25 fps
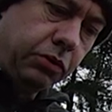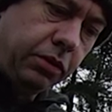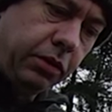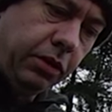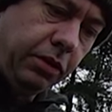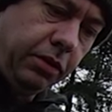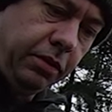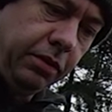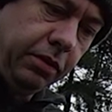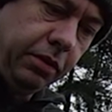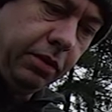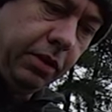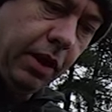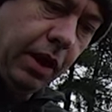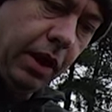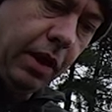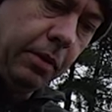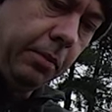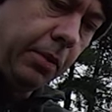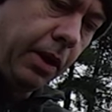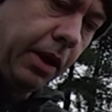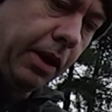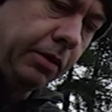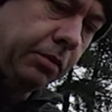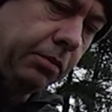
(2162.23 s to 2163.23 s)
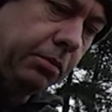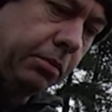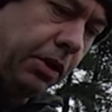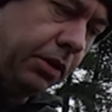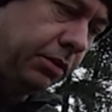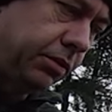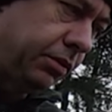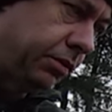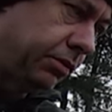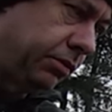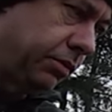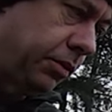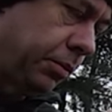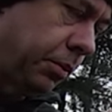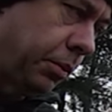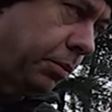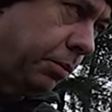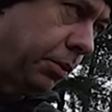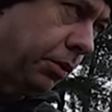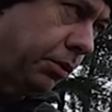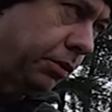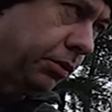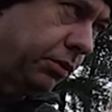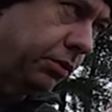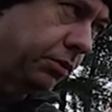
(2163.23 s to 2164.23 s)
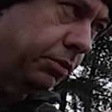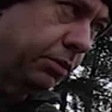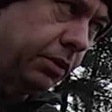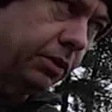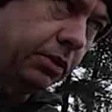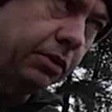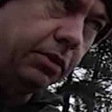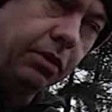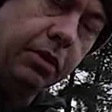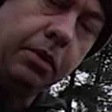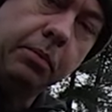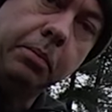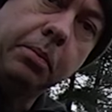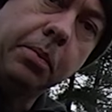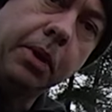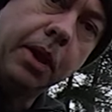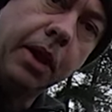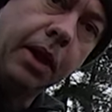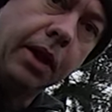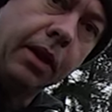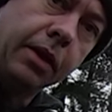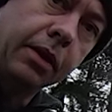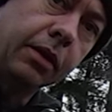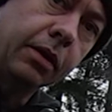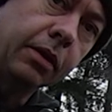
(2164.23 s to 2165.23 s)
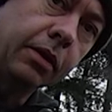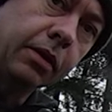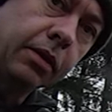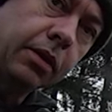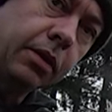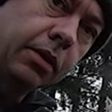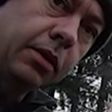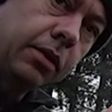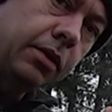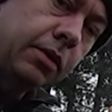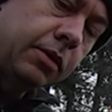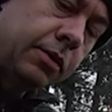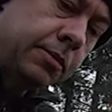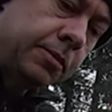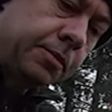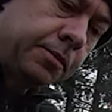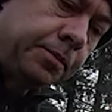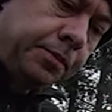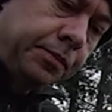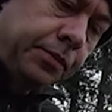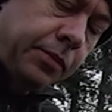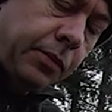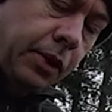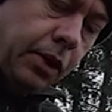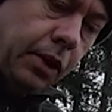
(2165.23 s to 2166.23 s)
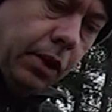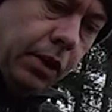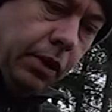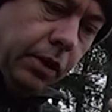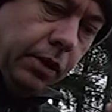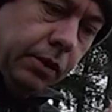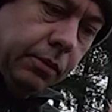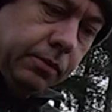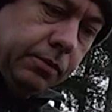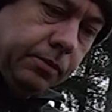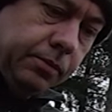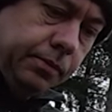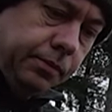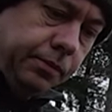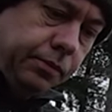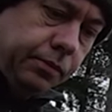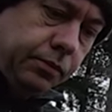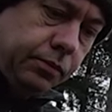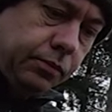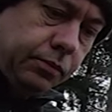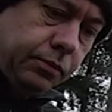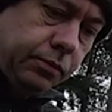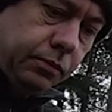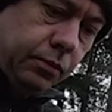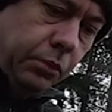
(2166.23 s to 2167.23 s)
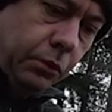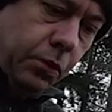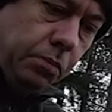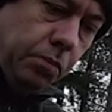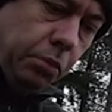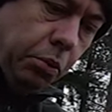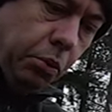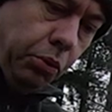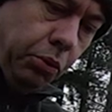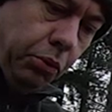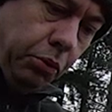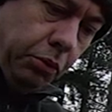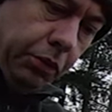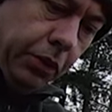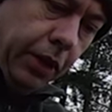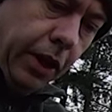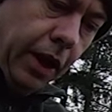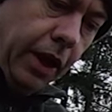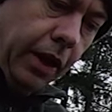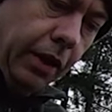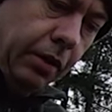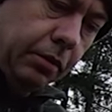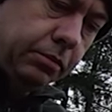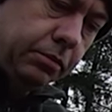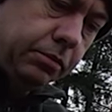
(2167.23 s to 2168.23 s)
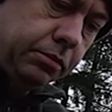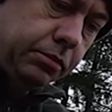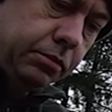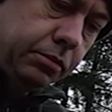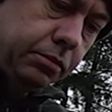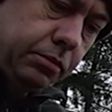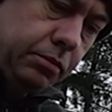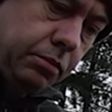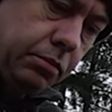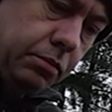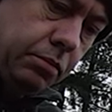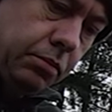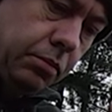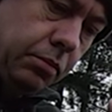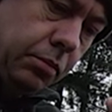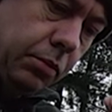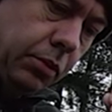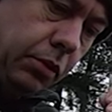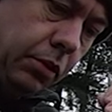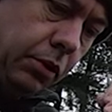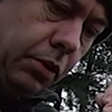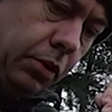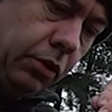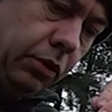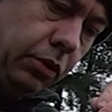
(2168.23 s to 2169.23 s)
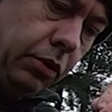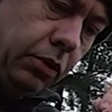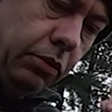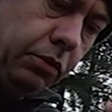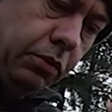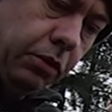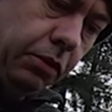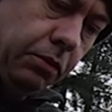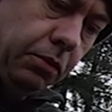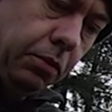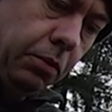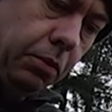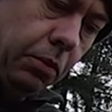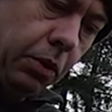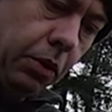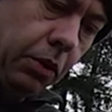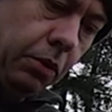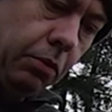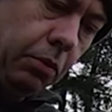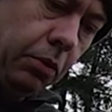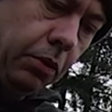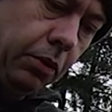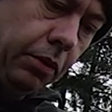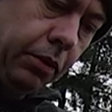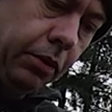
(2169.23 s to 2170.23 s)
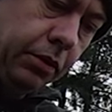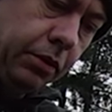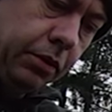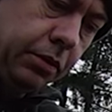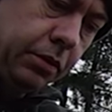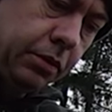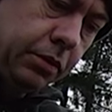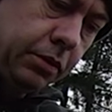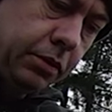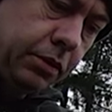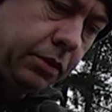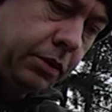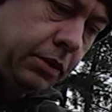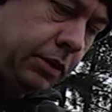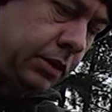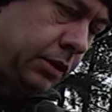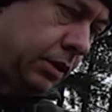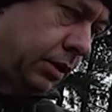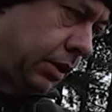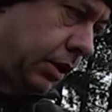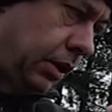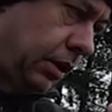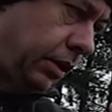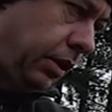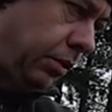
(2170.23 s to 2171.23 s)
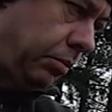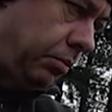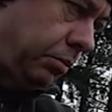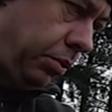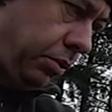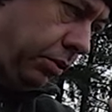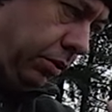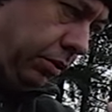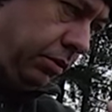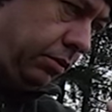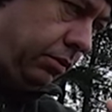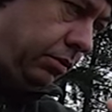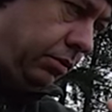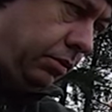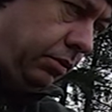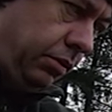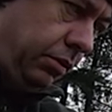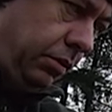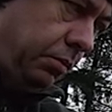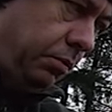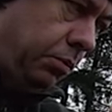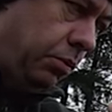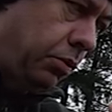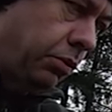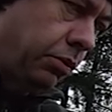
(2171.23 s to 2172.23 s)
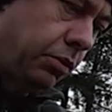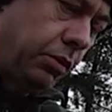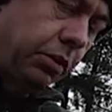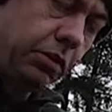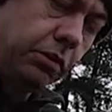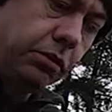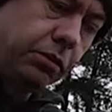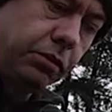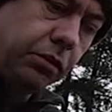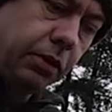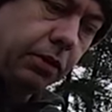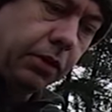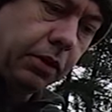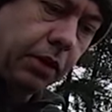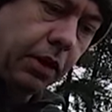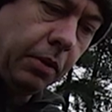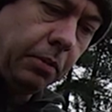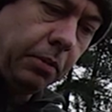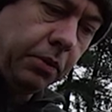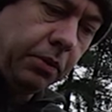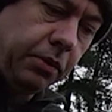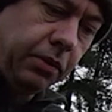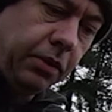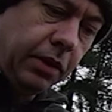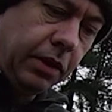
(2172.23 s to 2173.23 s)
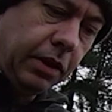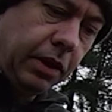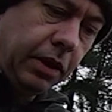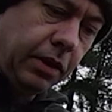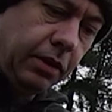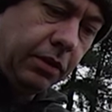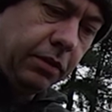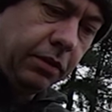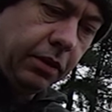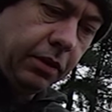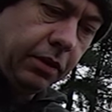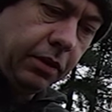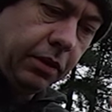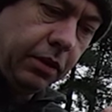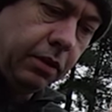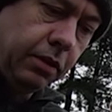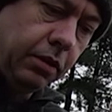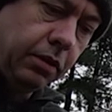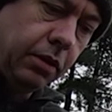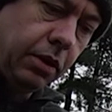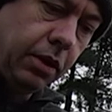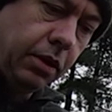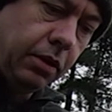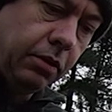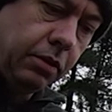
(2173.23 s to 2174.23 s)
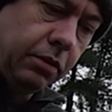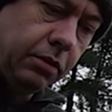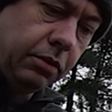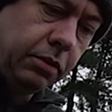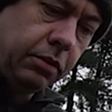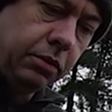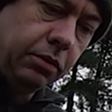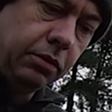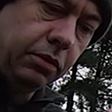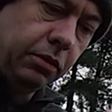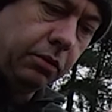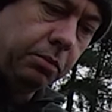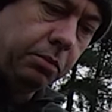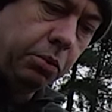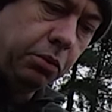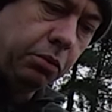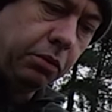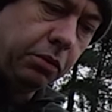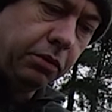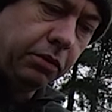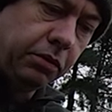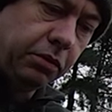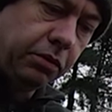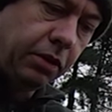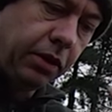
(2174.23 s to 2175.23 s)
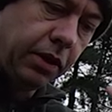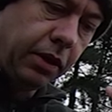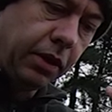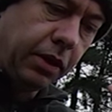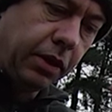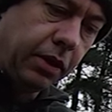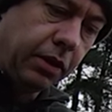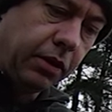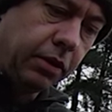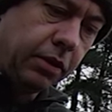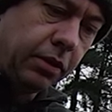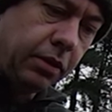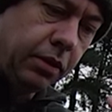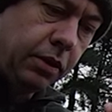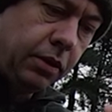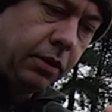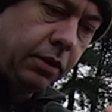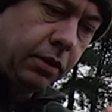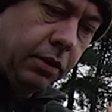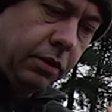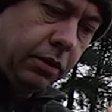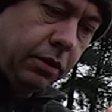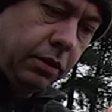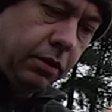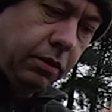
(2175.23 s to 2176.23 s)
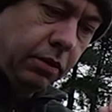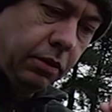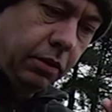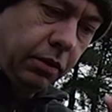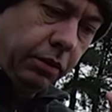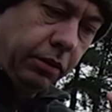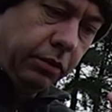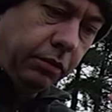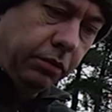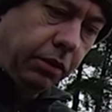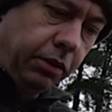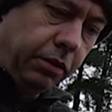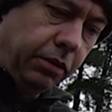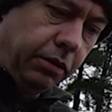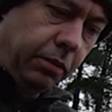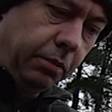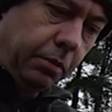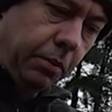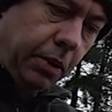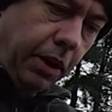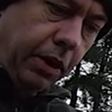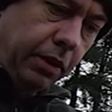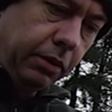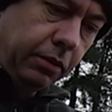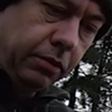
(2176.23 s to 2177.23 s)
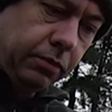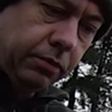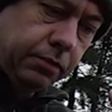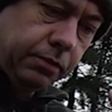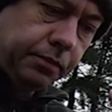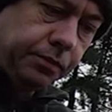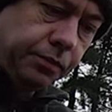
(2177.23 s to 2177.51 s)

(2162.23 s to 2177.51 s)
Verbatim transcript: just that amount measured from a bottle into the pan, um, boil that and use it for what I want and then put some more in for a cup of tea later and then you know you can just pour it straight in you've got the right amount